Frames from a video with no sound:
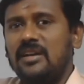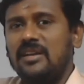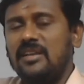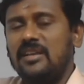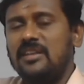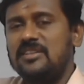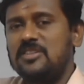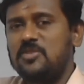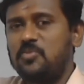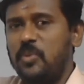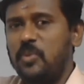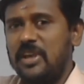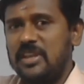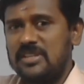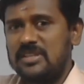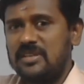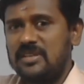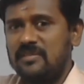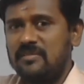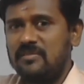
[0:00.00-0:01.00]
in
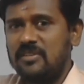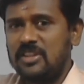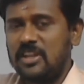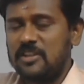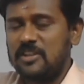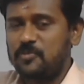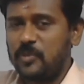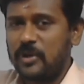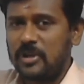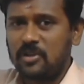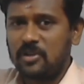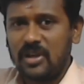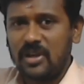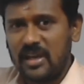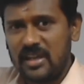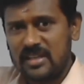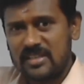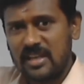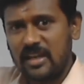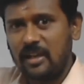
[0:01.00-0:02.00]
space with respect to the
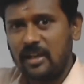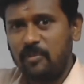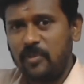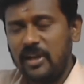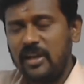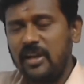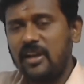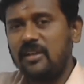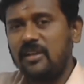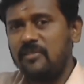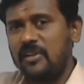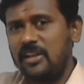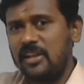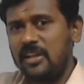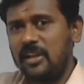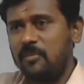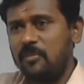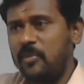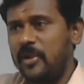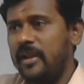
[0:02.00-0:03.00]
horizontal plane and
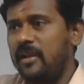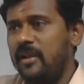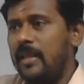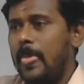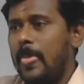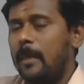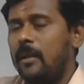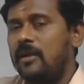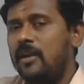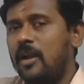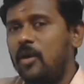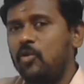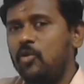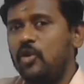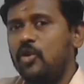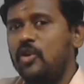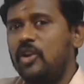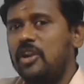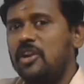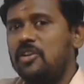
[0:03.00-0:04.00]
vertical plane. Now
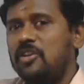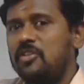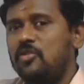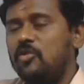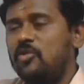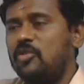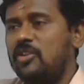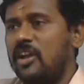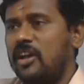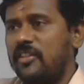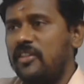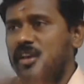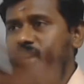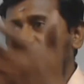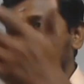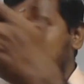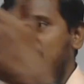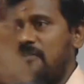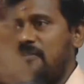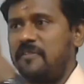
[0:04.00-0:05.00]
you need to draw
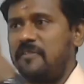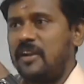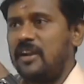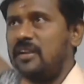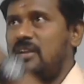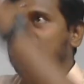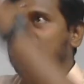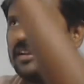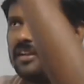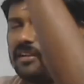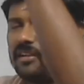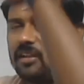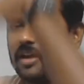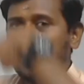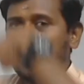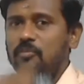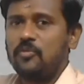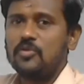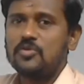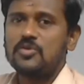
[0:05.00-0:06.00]
the front and
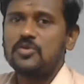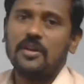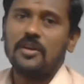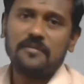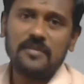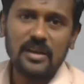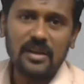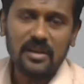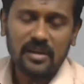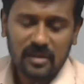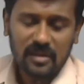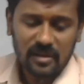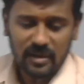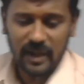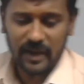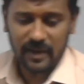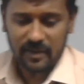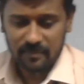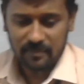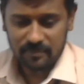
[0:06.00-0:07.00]
top views of the line.